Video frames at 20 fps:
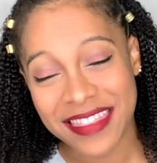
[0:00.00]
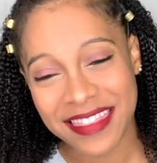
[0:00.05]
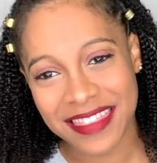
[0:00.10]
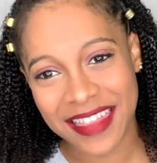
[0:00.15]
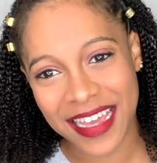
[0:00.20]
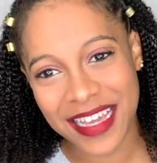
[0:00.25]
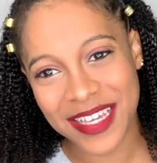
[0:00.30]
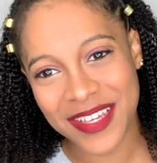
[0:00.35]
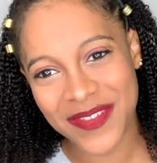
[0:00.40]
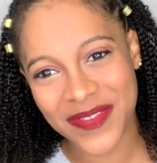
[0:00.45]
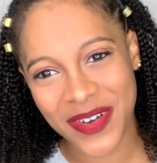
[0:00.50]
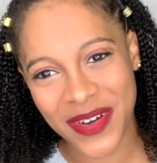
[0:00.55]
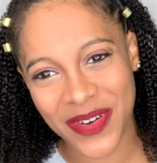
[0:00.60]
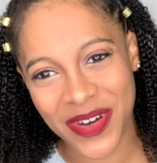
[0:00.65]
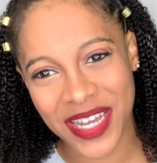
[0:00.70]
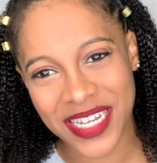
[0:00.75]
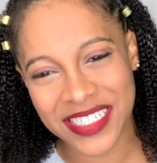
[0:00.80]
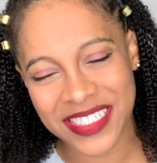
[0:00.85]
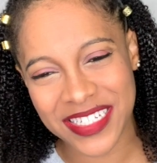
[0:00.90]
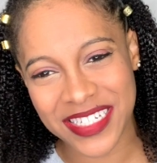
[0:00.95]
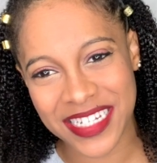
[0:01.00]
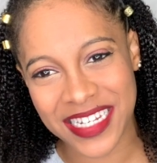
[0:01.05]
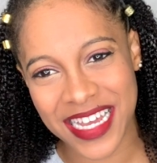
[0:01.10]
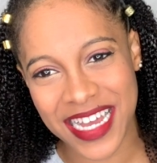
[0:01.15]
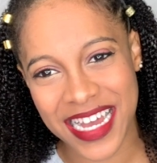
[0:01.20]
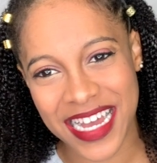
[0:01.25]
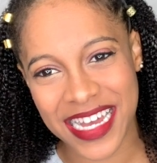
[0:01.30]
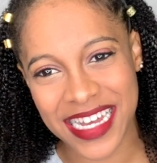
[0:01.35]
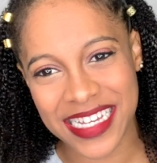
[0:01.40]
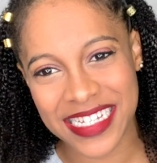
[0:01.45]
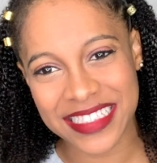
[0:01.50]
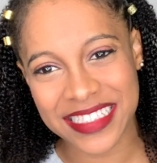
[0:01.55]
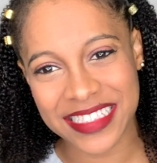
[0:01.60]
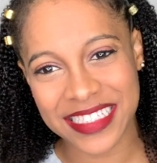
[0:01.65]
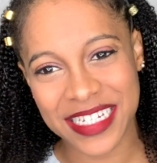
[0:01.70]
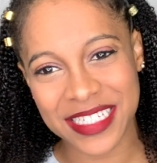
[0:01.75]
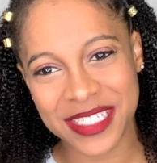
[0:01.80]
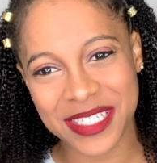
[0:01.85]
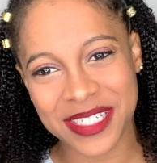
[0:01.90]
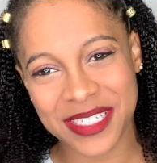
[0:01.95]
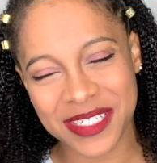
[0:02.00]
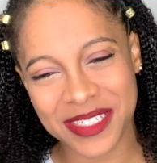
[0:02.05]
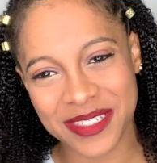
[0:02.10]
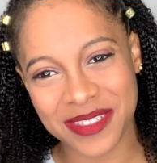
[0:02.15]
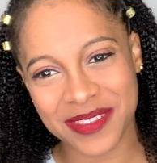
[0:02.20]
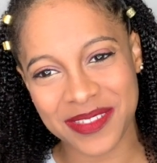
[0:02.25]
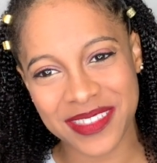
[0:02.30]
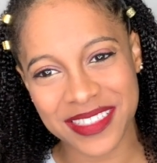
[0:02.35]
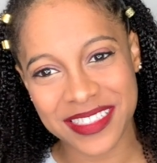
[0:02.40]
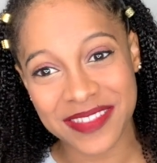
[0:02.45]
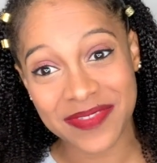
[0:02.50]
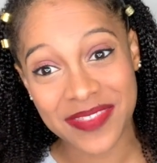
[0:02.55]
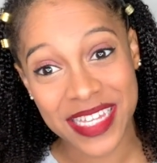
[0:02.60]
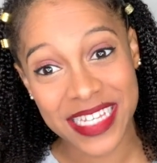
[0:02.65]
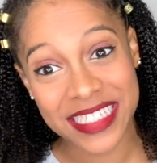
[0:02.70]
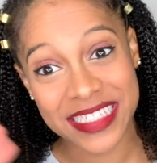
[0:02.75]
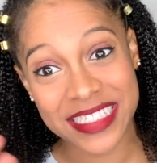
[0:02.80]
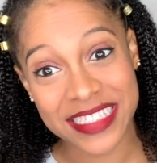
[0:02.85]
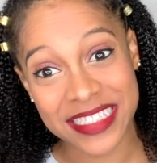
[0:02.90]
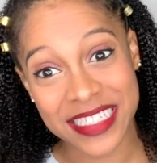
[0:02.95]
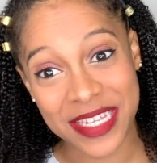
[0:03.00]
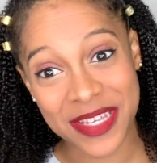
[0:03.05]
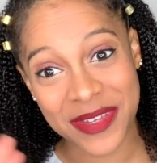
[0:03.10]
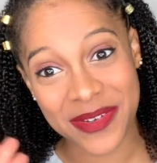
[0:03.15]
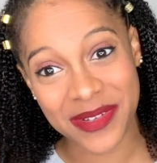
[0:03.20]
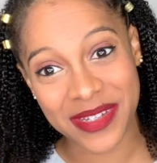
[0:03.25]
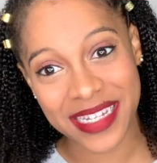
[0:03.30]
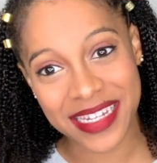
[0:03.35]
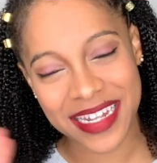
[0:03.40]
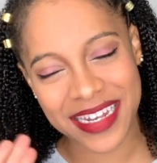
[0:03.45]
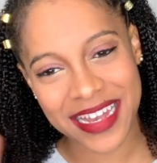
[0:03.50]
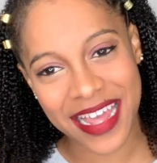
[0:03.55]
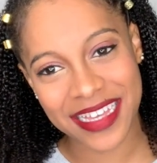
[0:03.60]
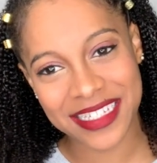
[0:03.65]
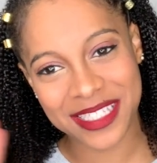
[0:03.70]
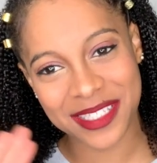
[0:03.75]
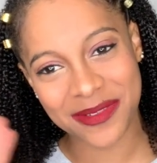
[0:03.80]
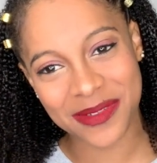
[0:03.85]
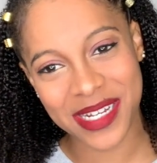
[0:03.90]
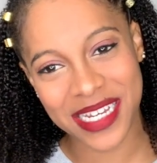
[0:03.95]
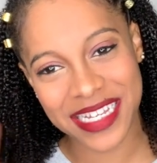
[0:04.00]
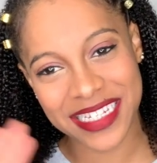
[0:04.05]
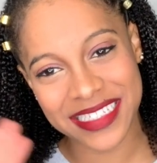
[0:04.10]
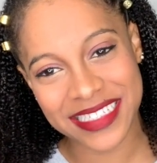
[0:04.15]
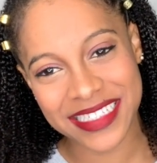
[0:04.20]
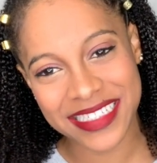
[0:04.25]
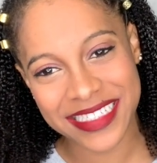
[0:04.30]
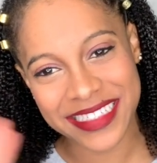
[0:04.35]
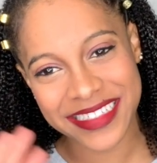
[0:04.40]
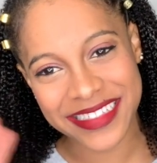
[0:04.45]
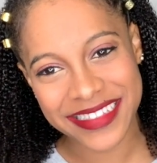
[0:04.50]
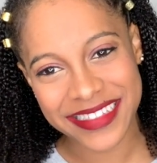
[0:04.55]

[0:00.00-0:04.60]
Thank you for watching, guys. Stay tuned. See you in the next one.